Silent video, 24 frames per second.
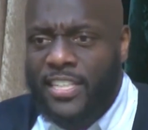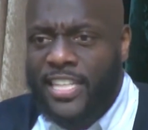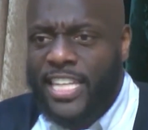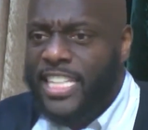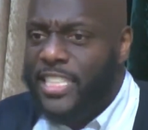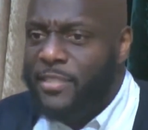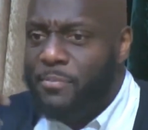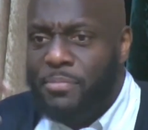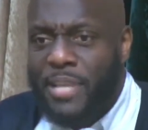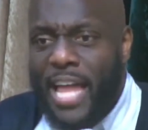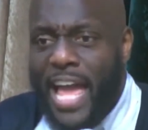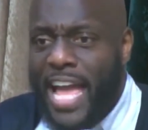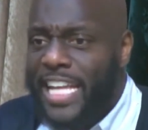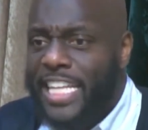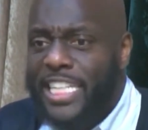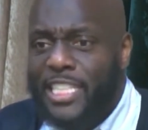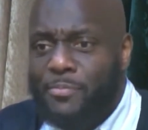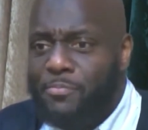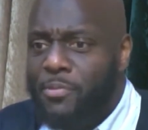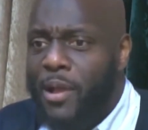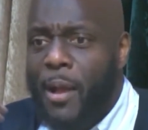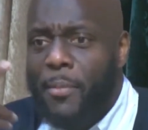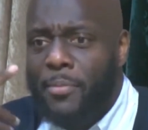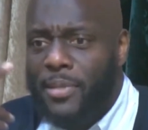He's black,
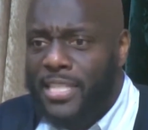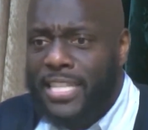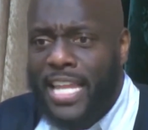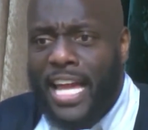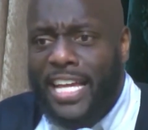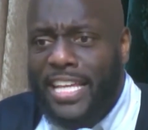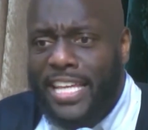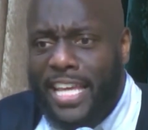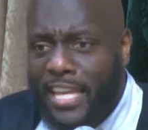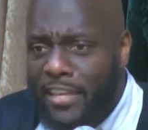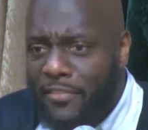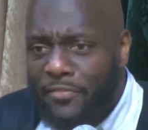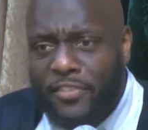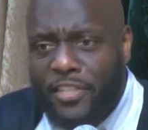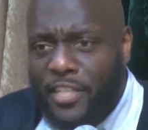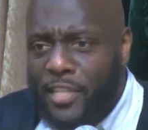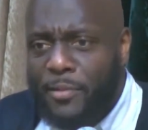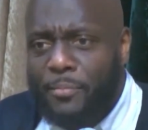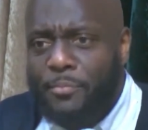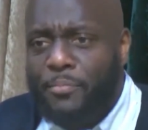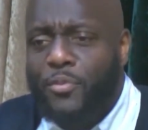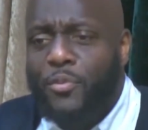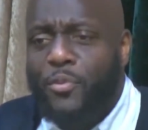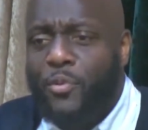he's probably not
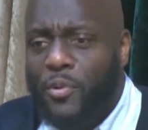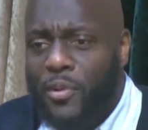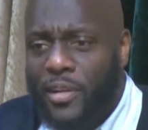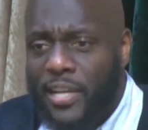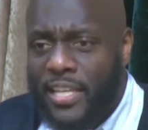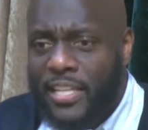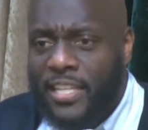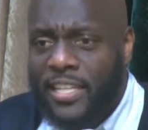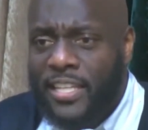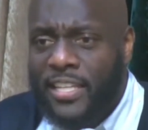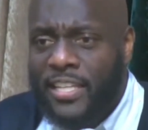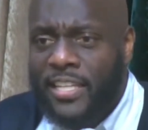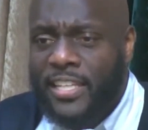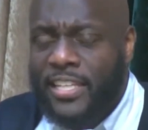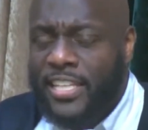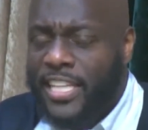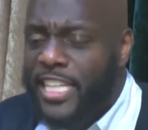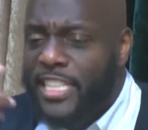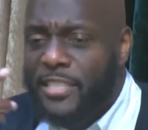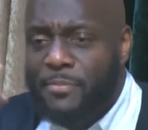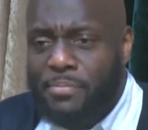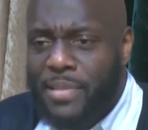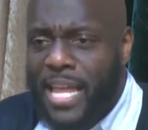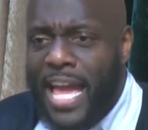gainfully employed.
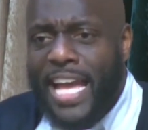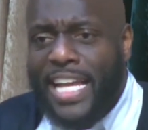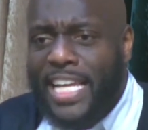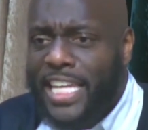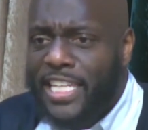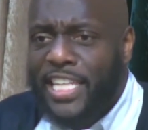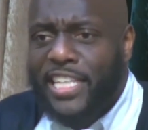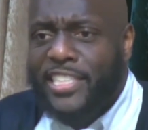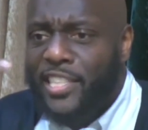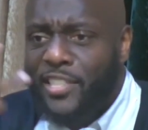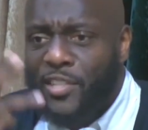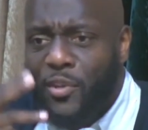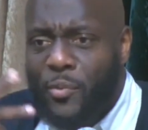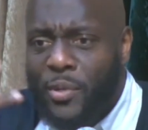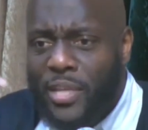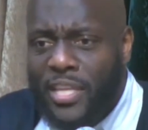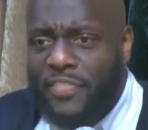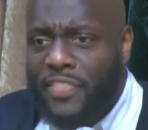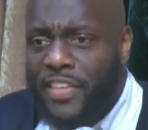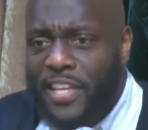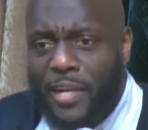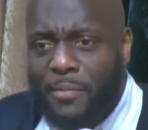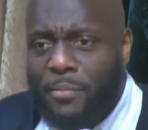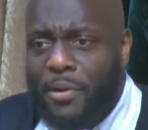He's black, he doesn't know
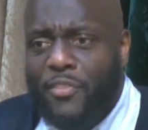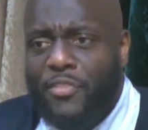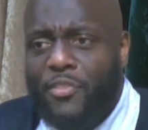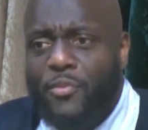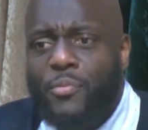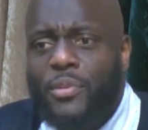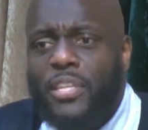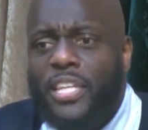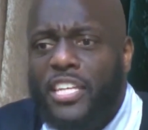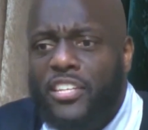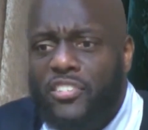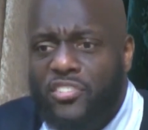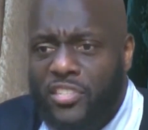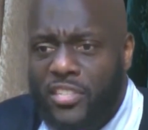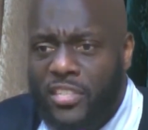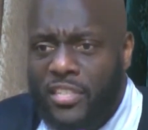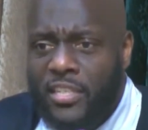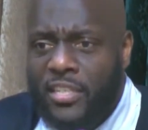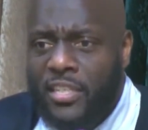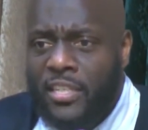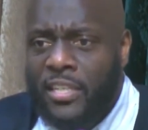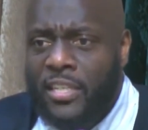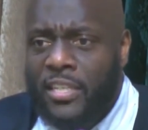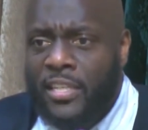anything about the religion.
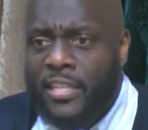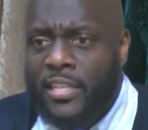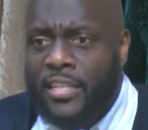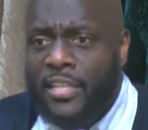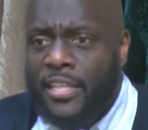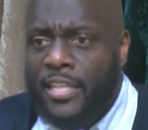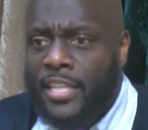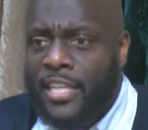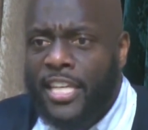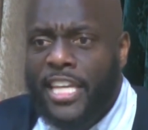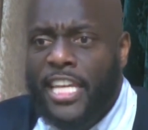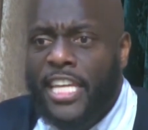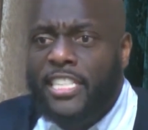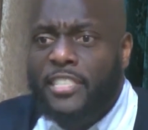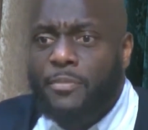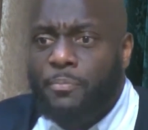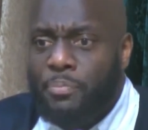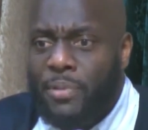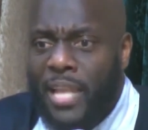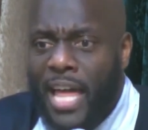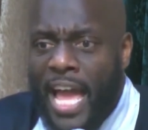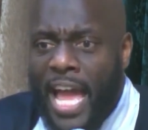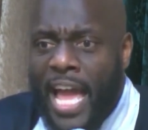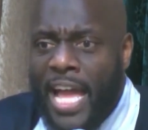He's
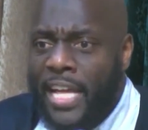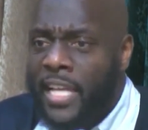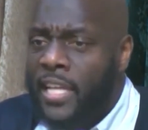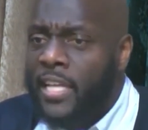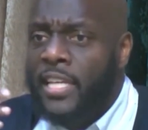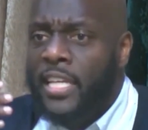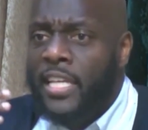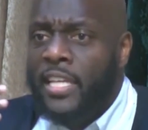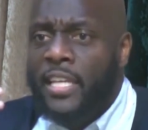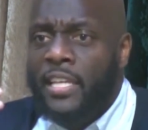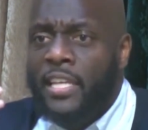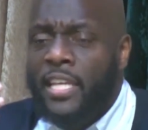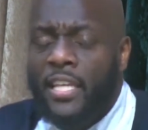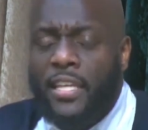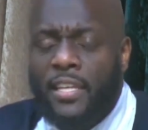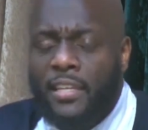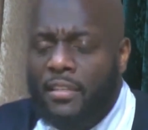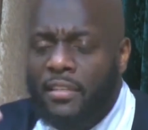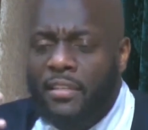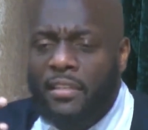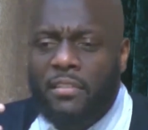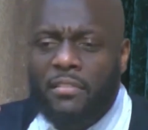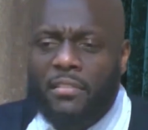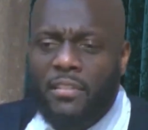black, he,
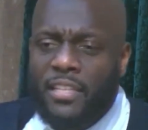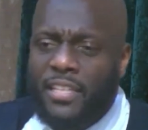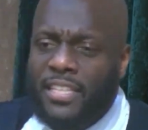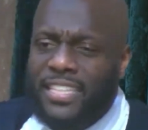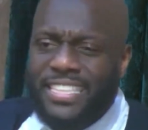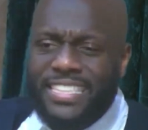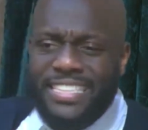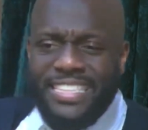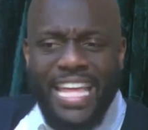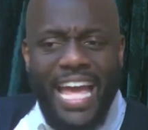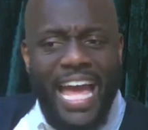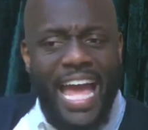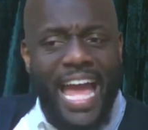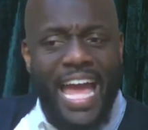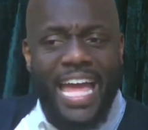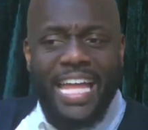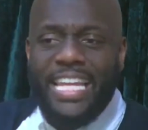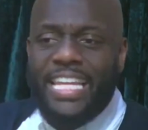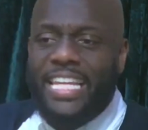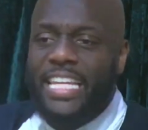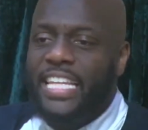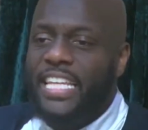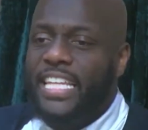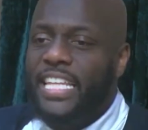
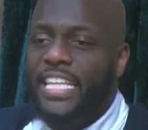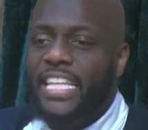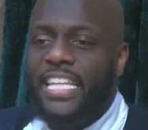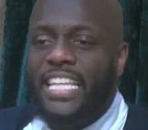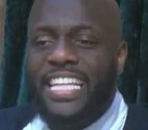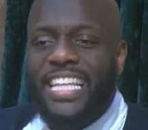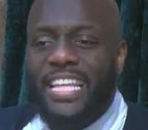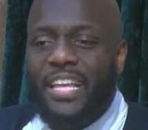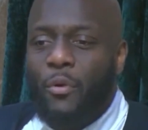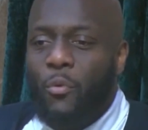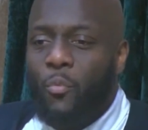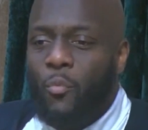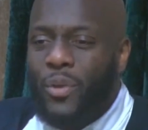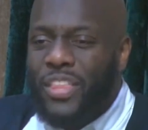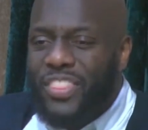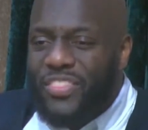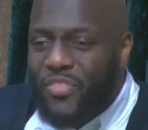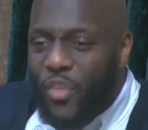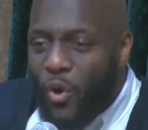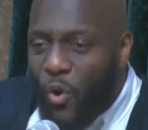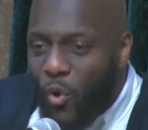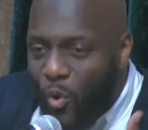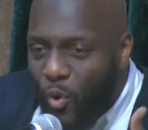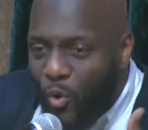that, when
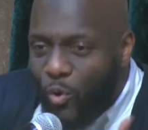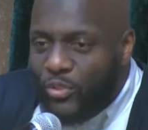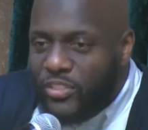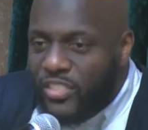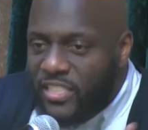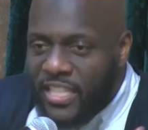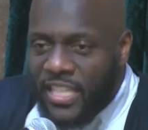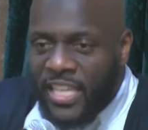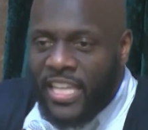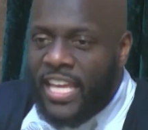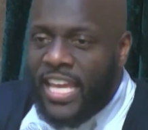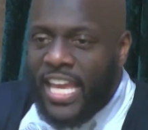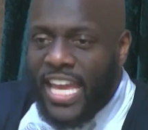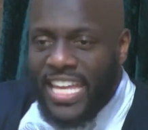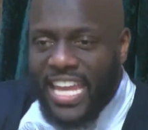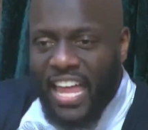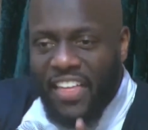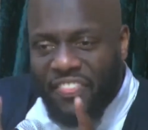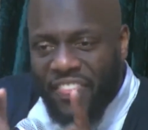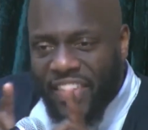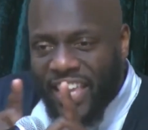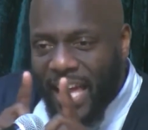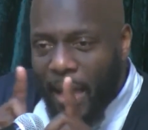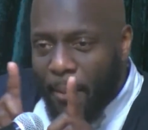those things, and
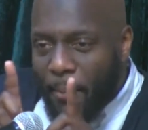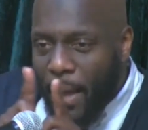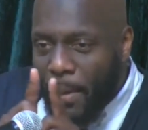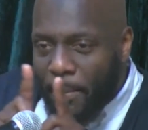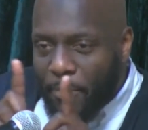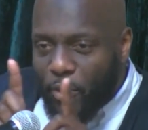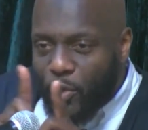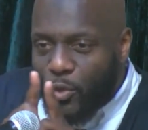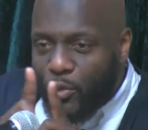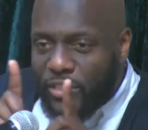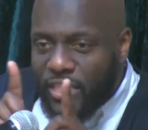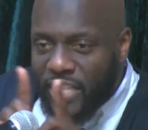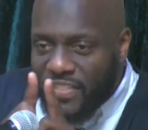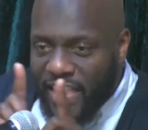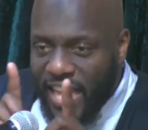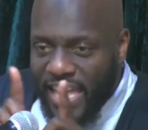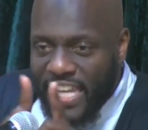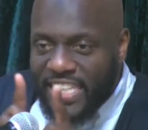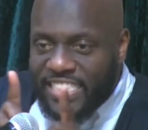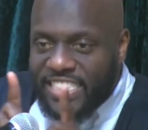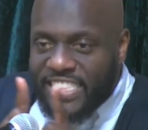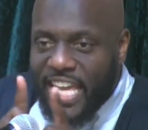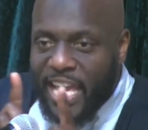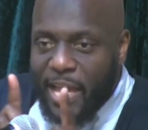I think I'm, I'm using
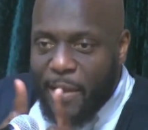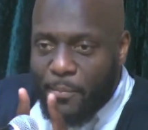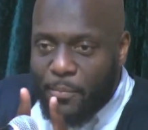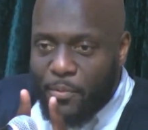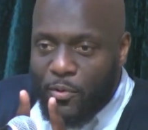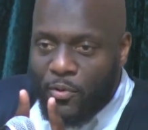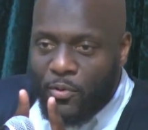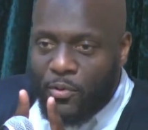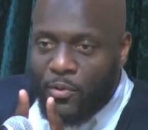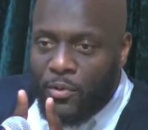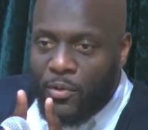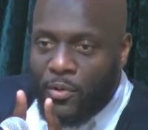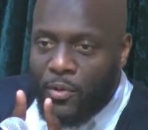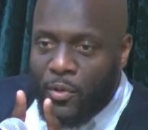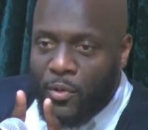that example